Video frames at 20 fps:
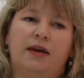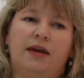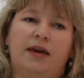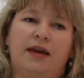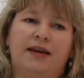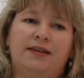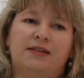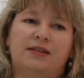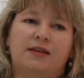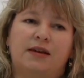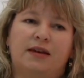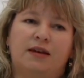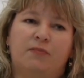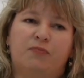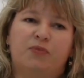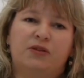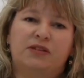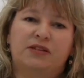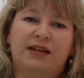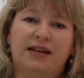It's
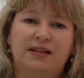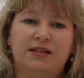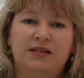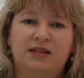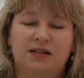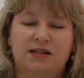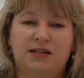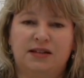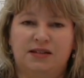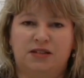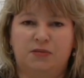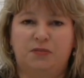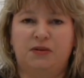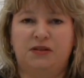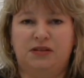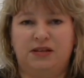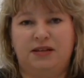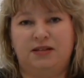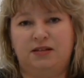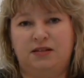presented as a
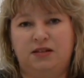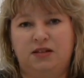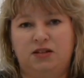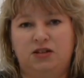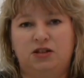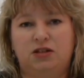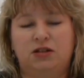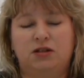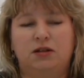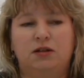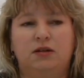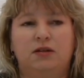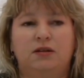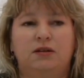percentage,